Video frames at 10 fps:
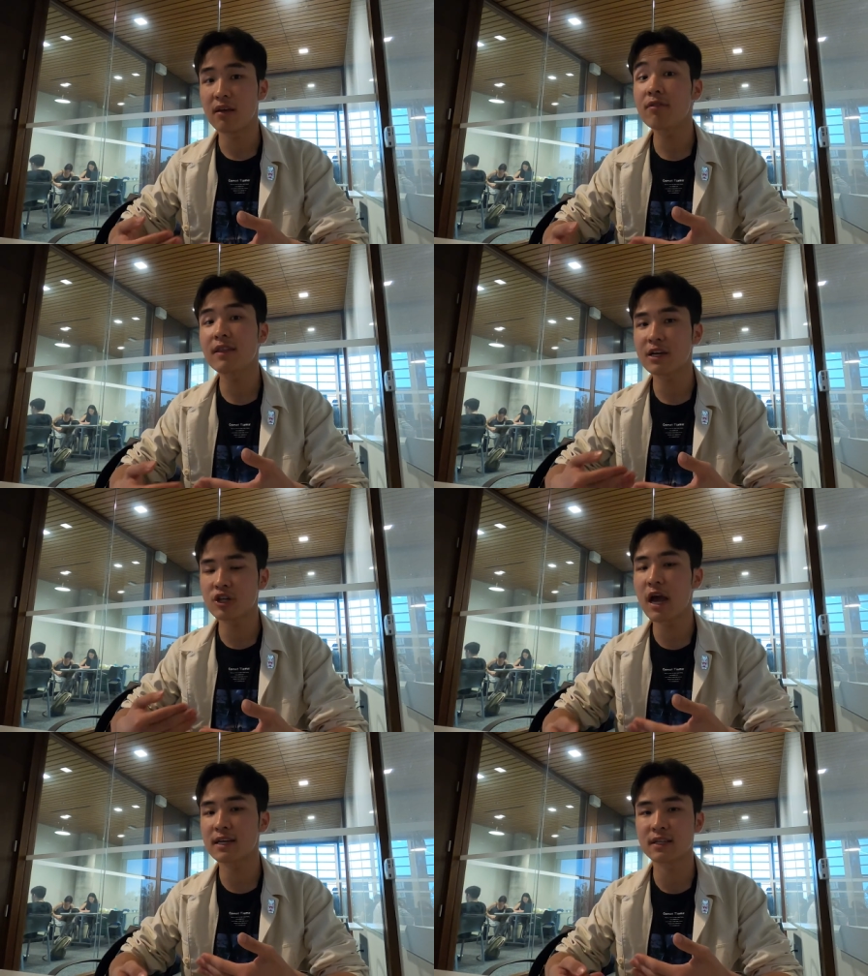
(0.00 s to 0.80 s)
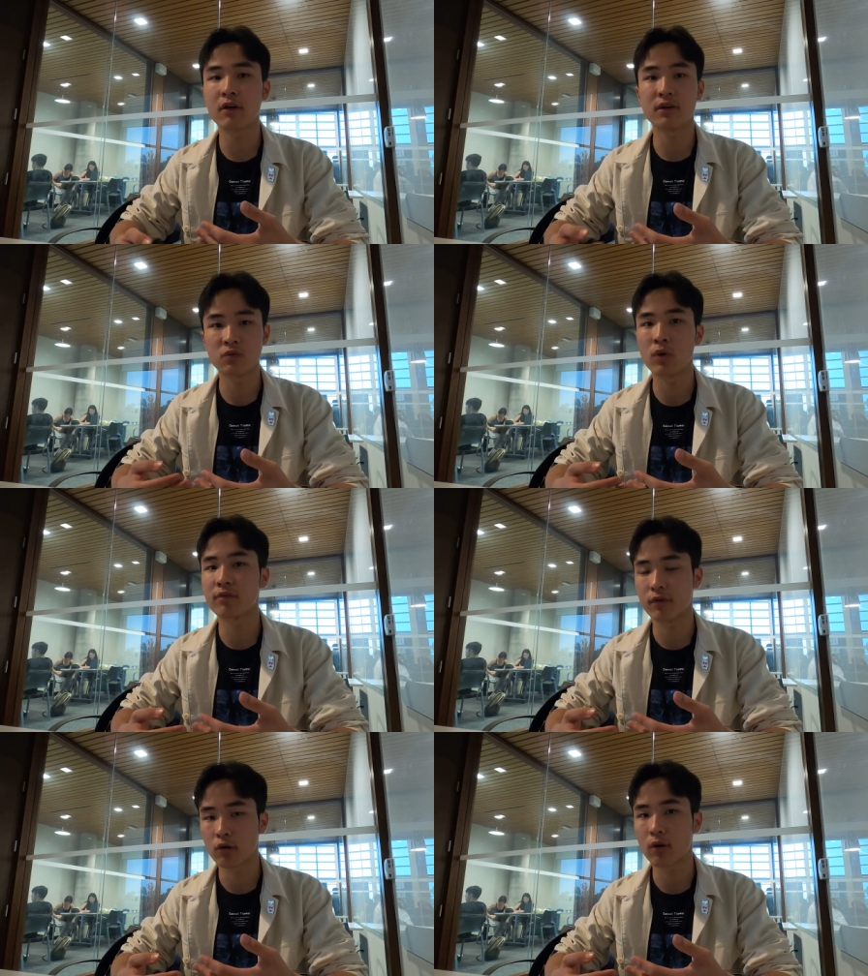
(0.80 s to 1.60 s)
If that checks out as
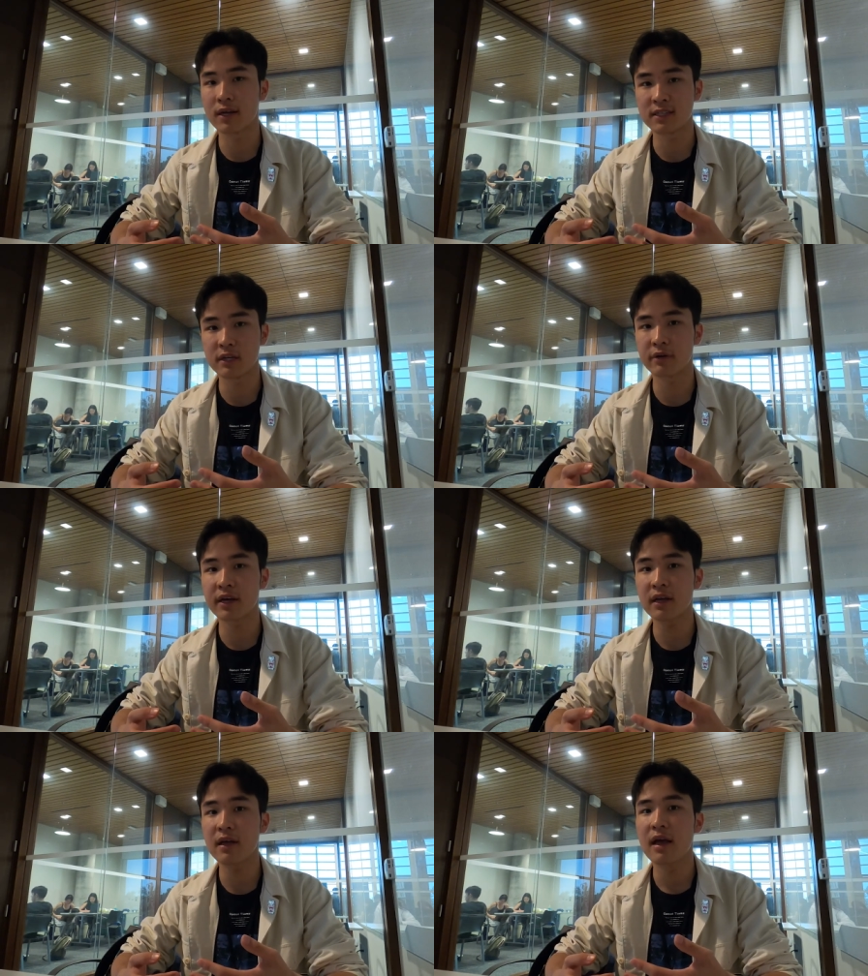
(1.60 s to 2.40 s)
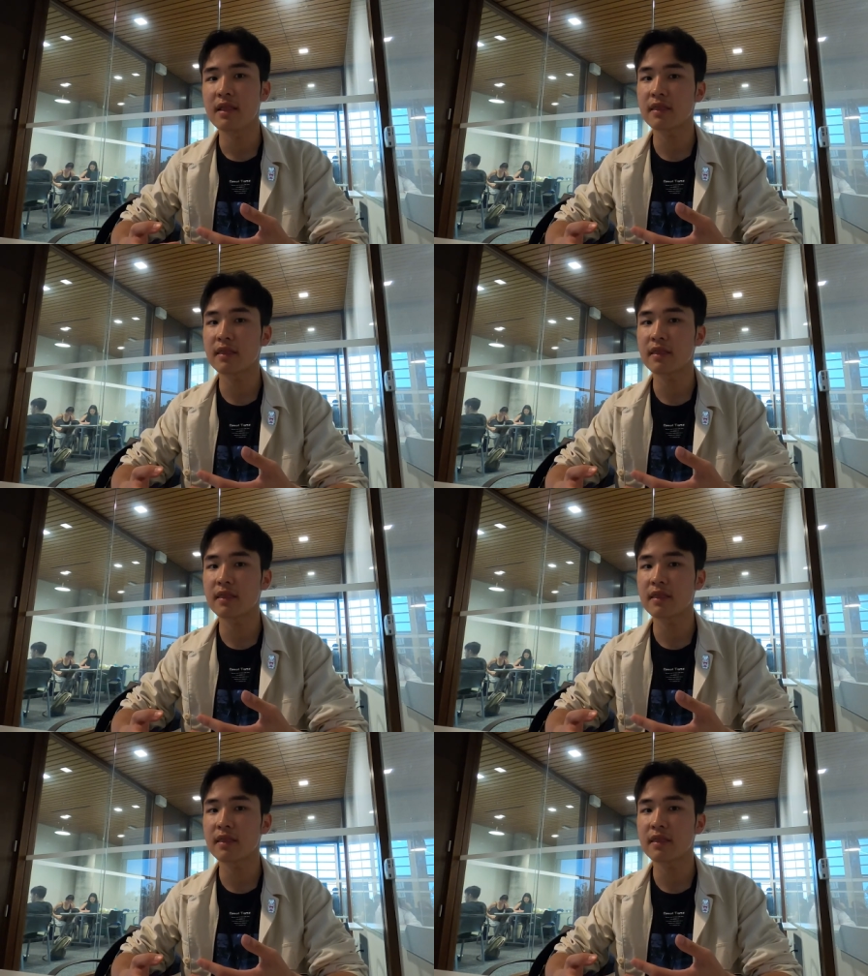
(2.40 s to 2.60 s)
one of your criteria,